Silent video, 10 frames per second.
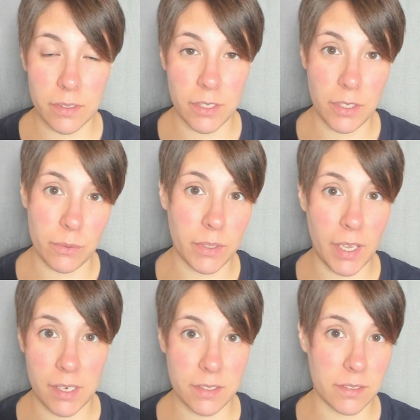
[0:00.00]
You know, they
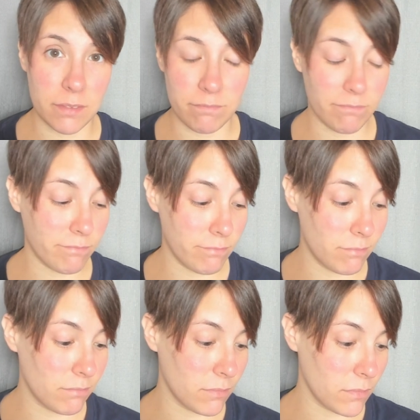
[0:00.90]
had to
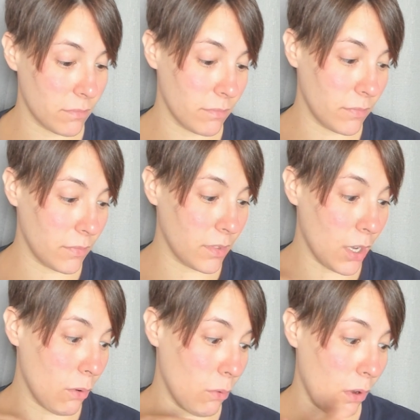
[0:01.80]

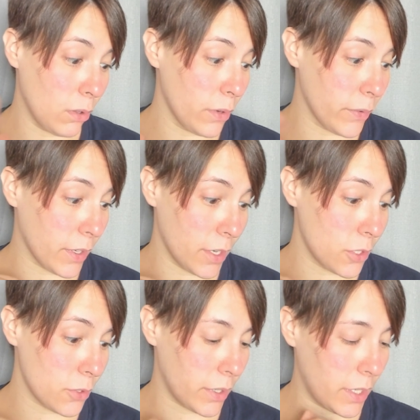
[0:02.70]
go all over the
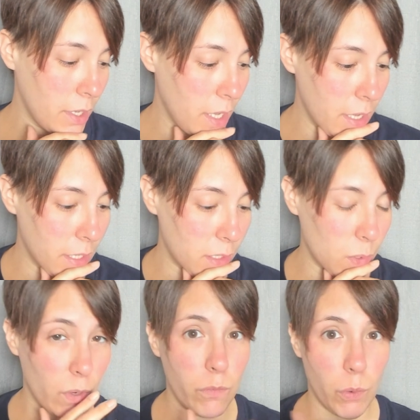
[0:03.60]
country
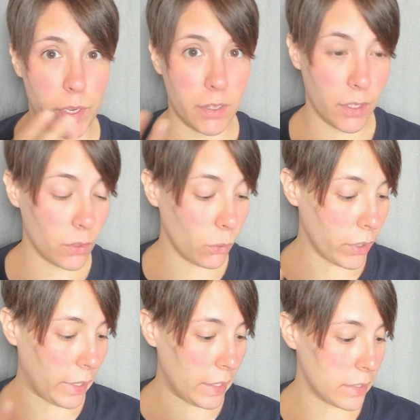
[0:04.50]
to avoid the
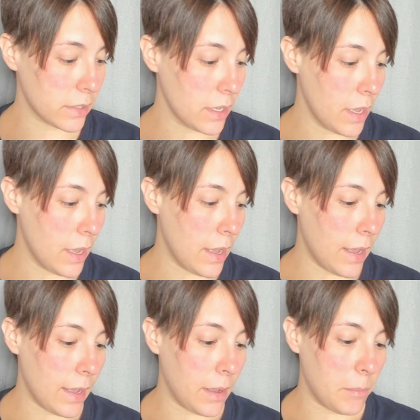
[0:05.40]
authorities,
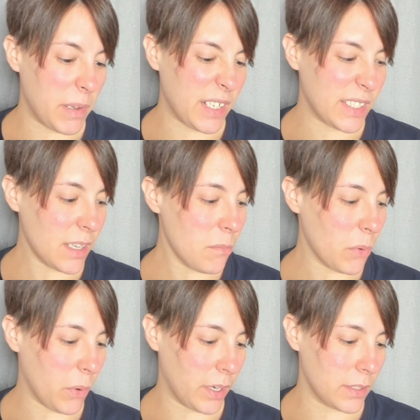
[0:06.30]
um, but at some
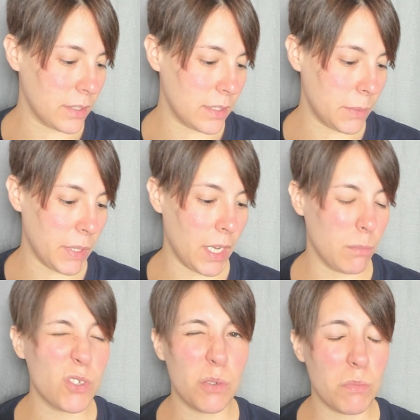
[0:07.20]
point this became
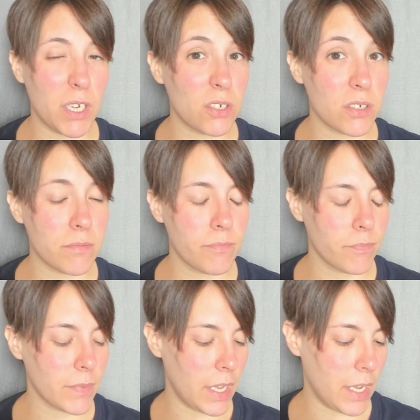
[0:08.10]
too much,
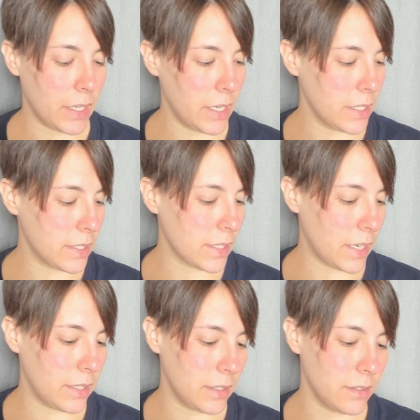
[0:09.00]
and he
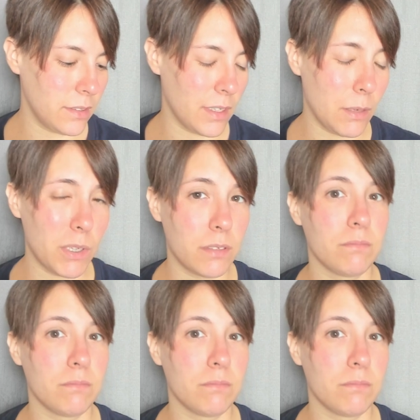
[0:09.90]
decided, you know what,